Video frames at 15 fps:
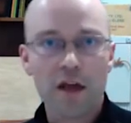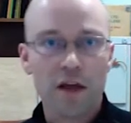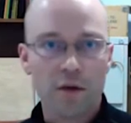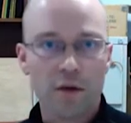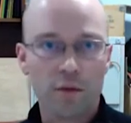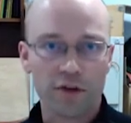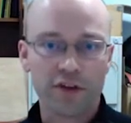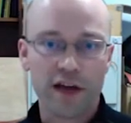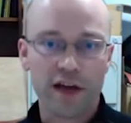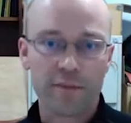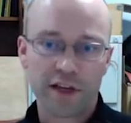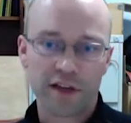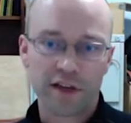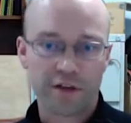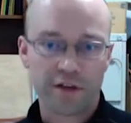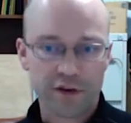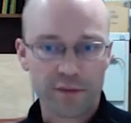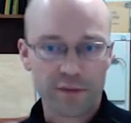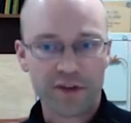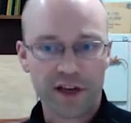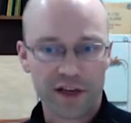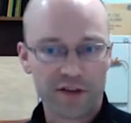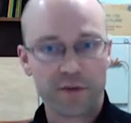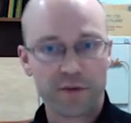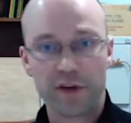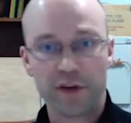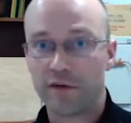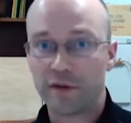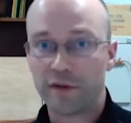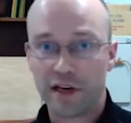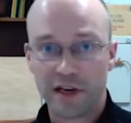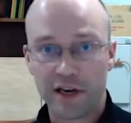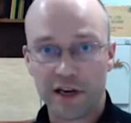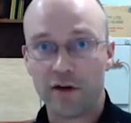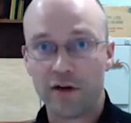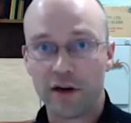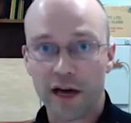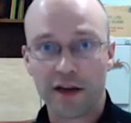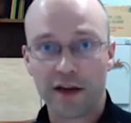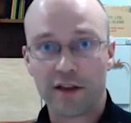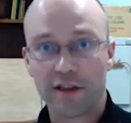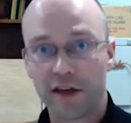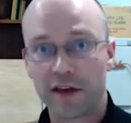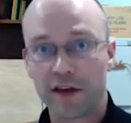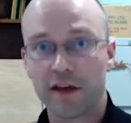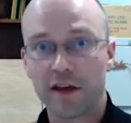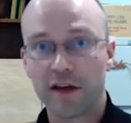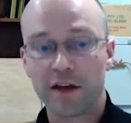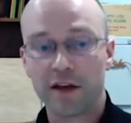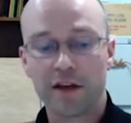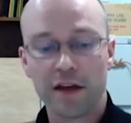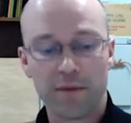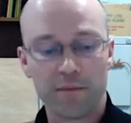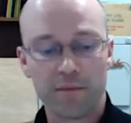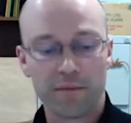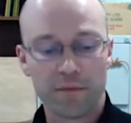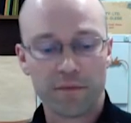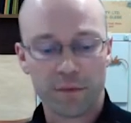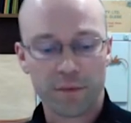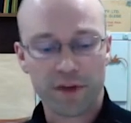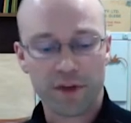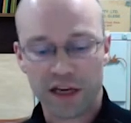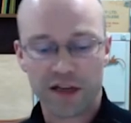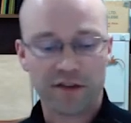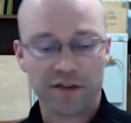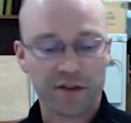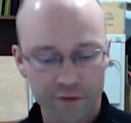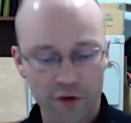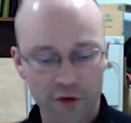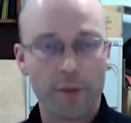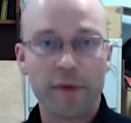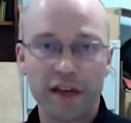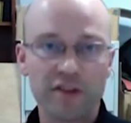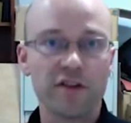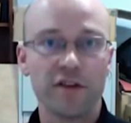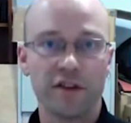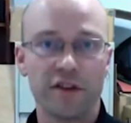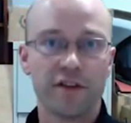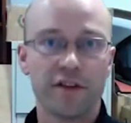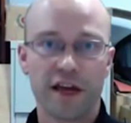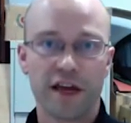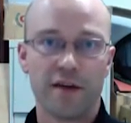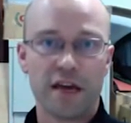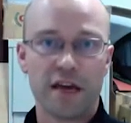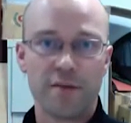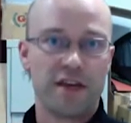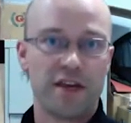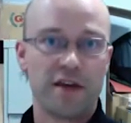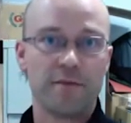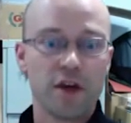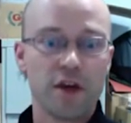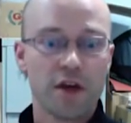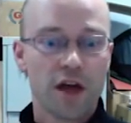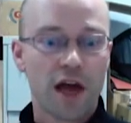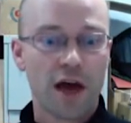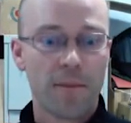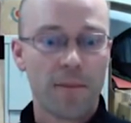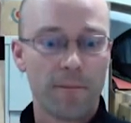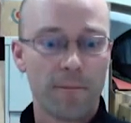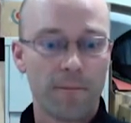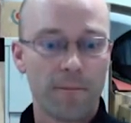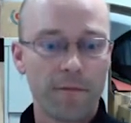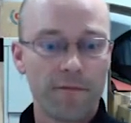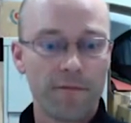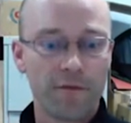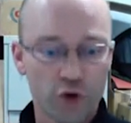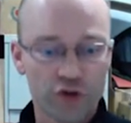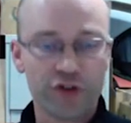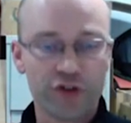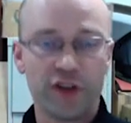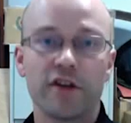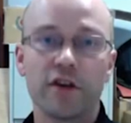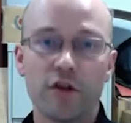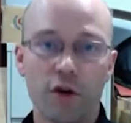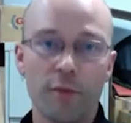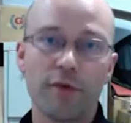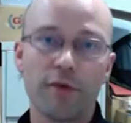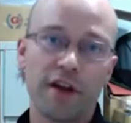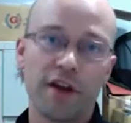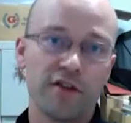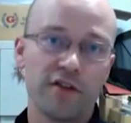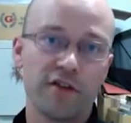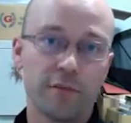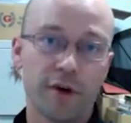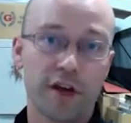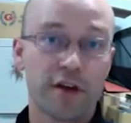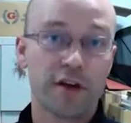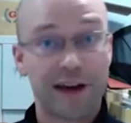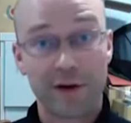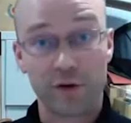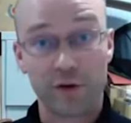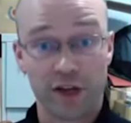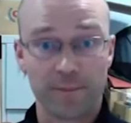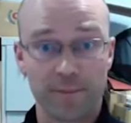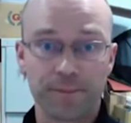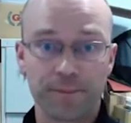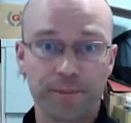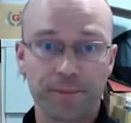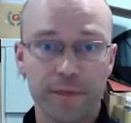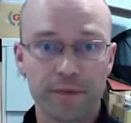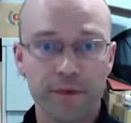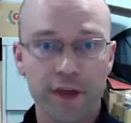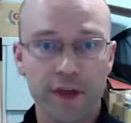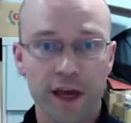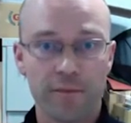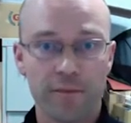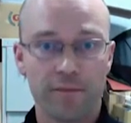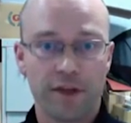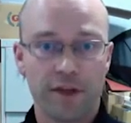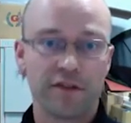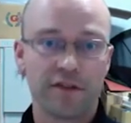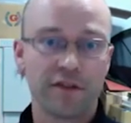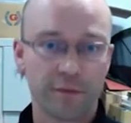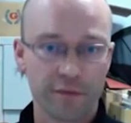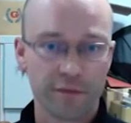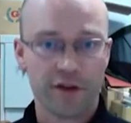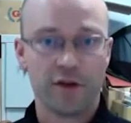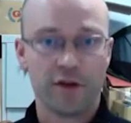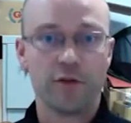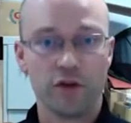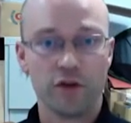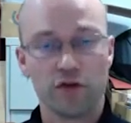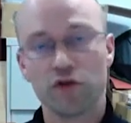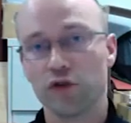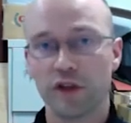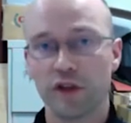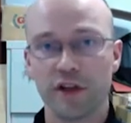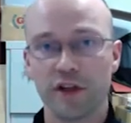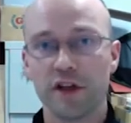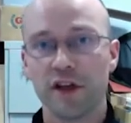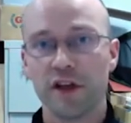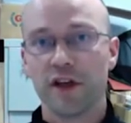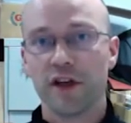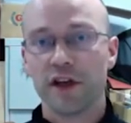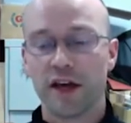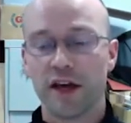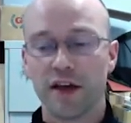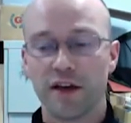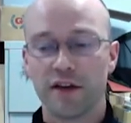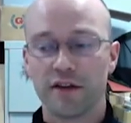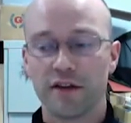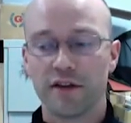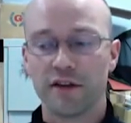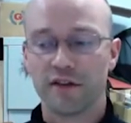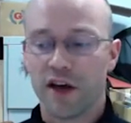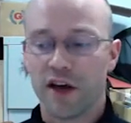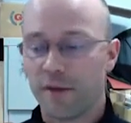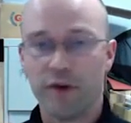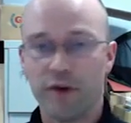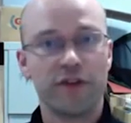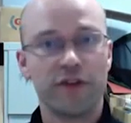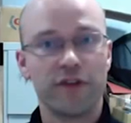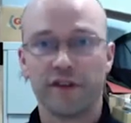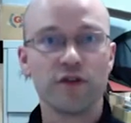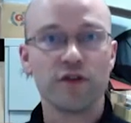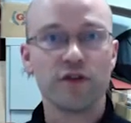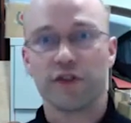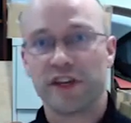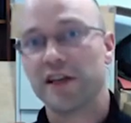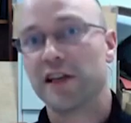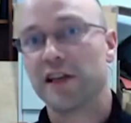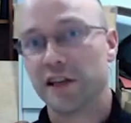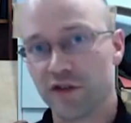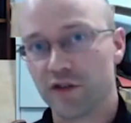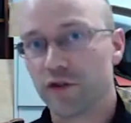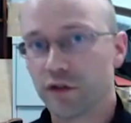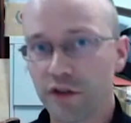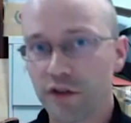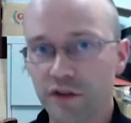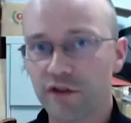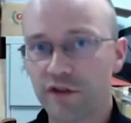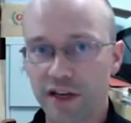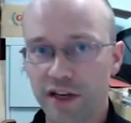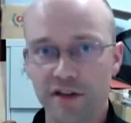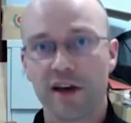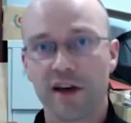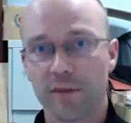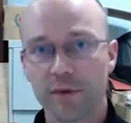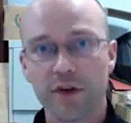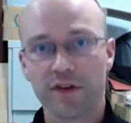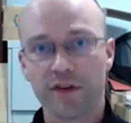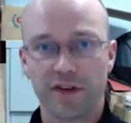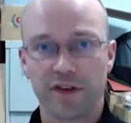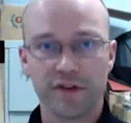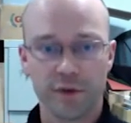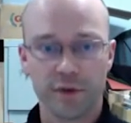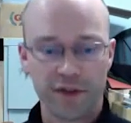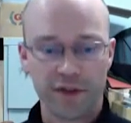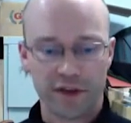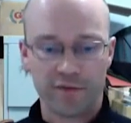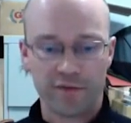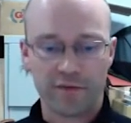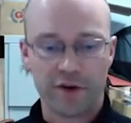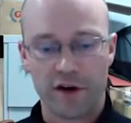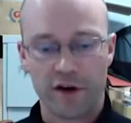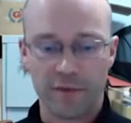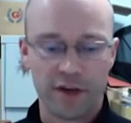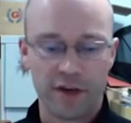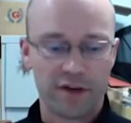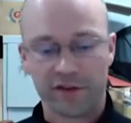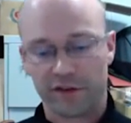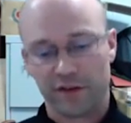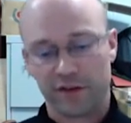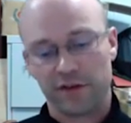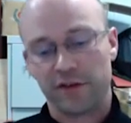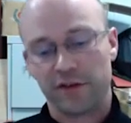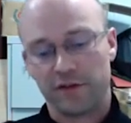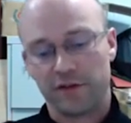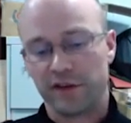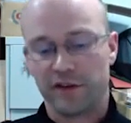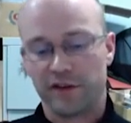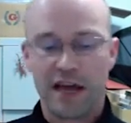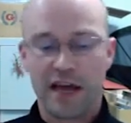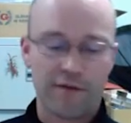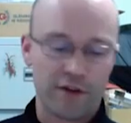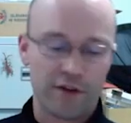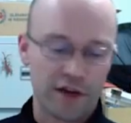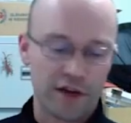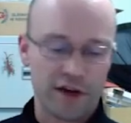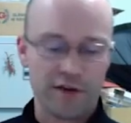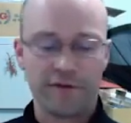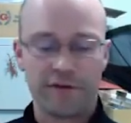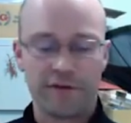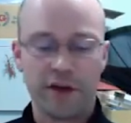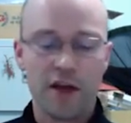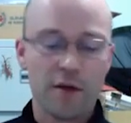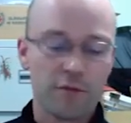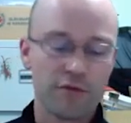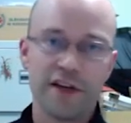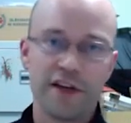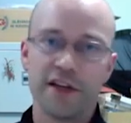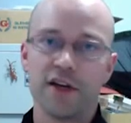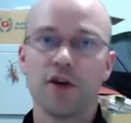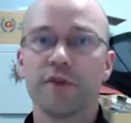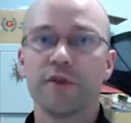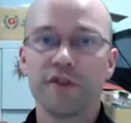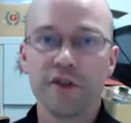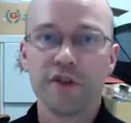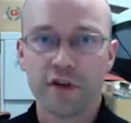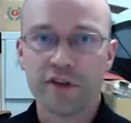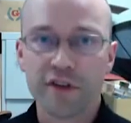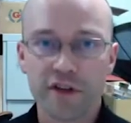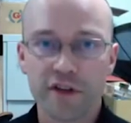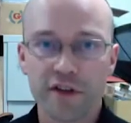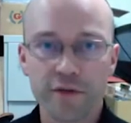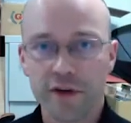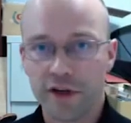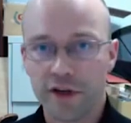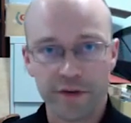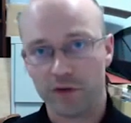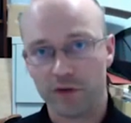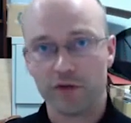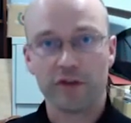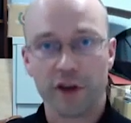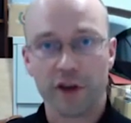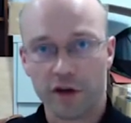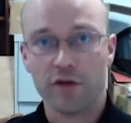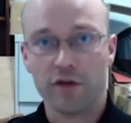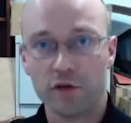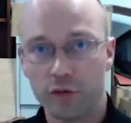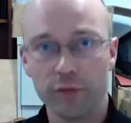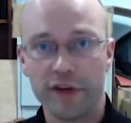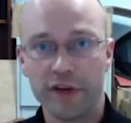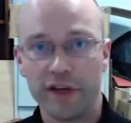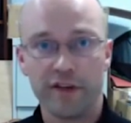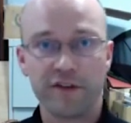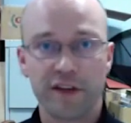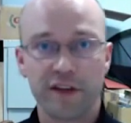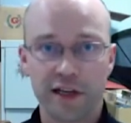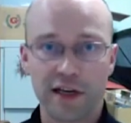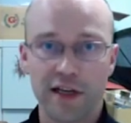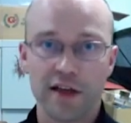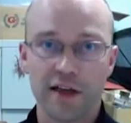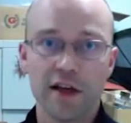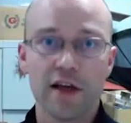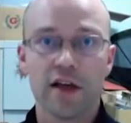What's happening in the Thrips case, we don't really know, and I think we're beginning to form a picture that they're maybe forced cooperation by crowding. That's something that we call it. There's a hypothesis called the ecological constraints hypothesis, where the environment doesn't have enough breeding opportunities for individuals to go and all breed singly.